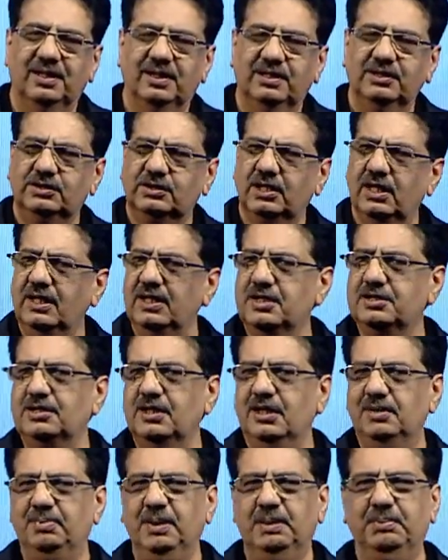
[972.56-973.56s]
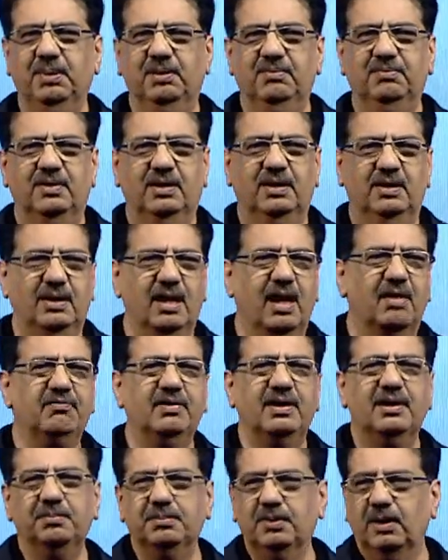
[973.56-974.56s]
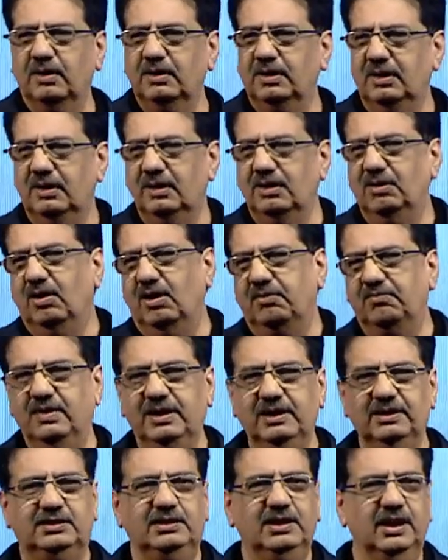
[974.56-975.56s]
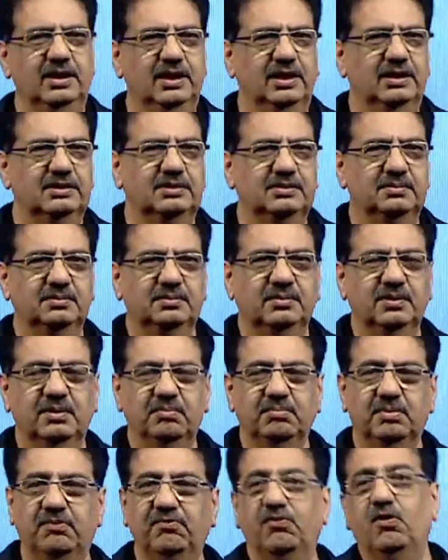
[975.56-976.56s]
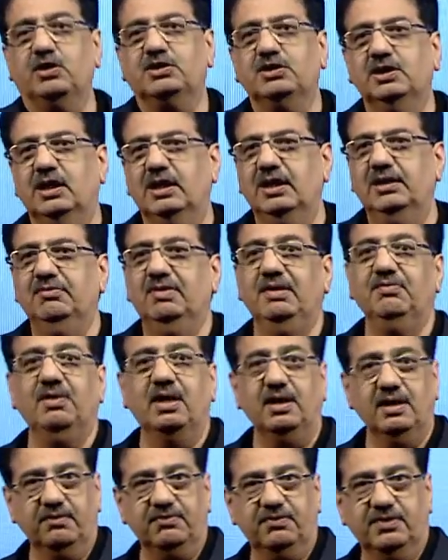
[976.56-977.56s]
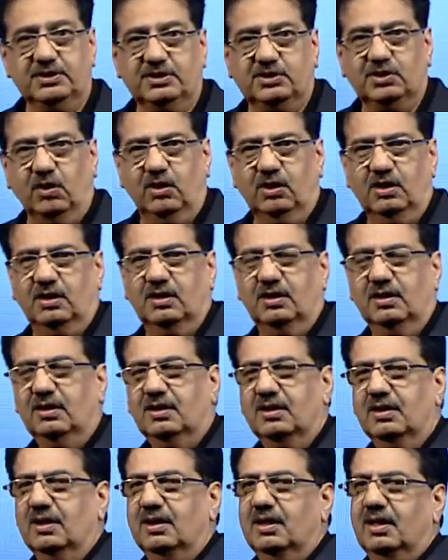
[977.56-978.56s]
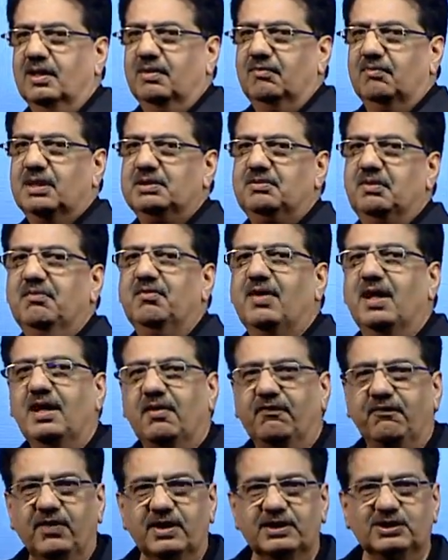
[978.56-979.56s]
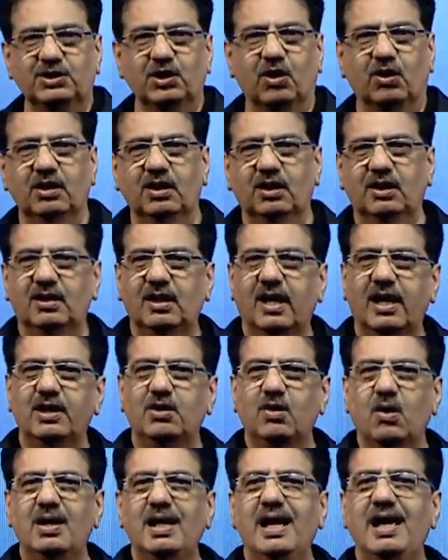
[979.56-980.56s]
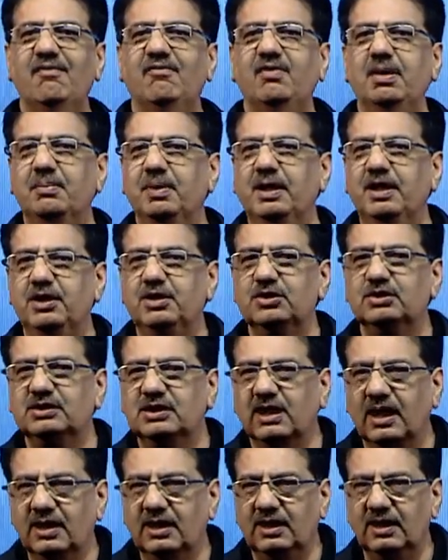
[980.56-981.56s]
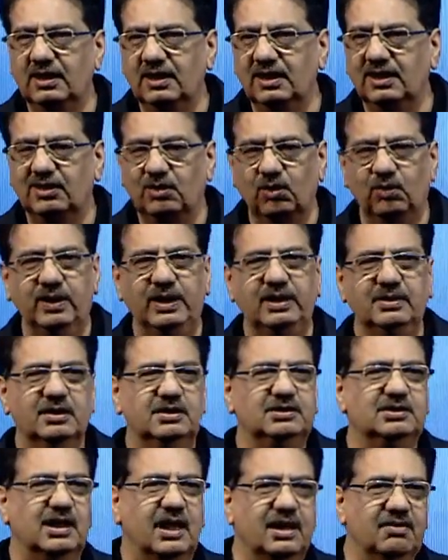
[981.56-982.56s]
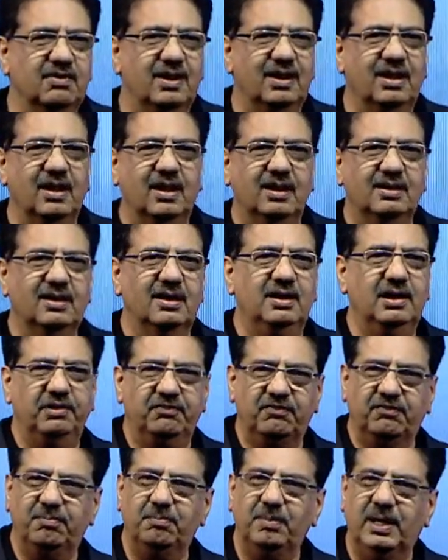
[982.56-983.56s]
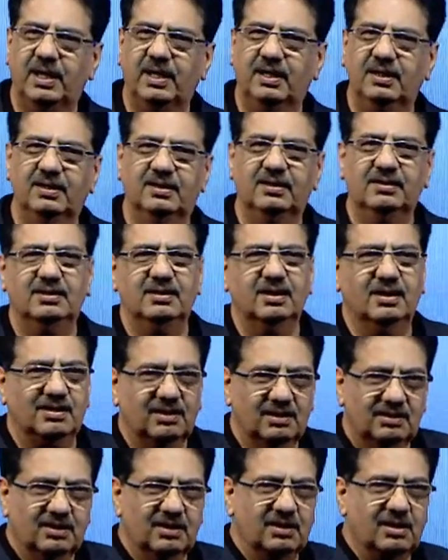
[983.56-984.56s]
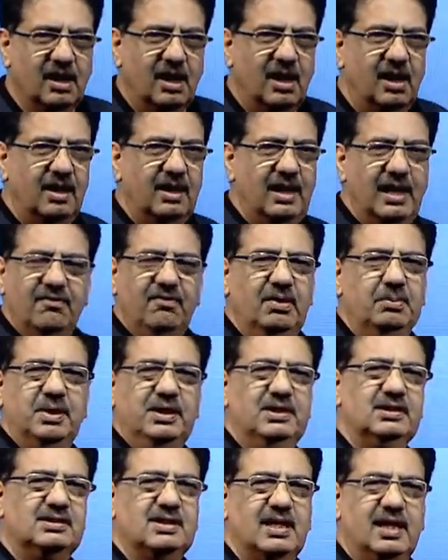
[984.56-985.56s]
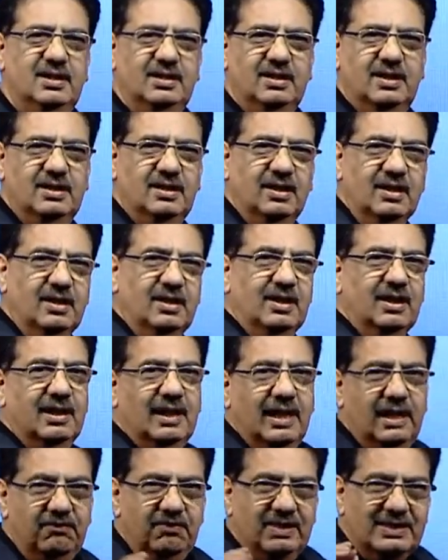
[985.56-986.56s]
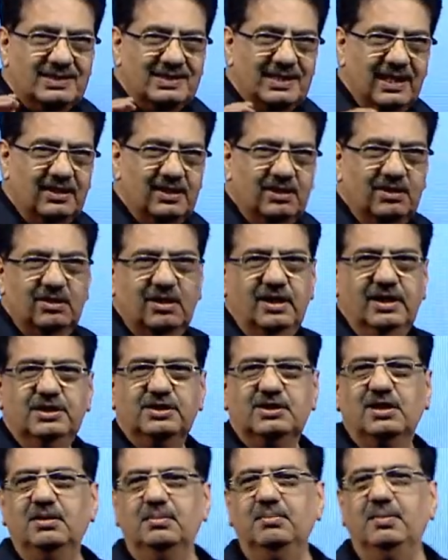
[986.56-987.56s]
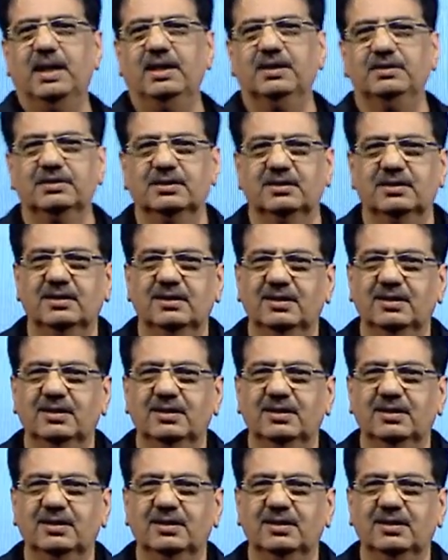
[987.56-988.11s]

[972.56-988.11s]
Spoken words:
So initially, people were laughing about it and not very serious. But fortunately, we won our first order. Once we won our first order, I got everybody to sign it, including the chaiwala, the lift man, the guard. Everybody signed it, and we sent it to the regional manager.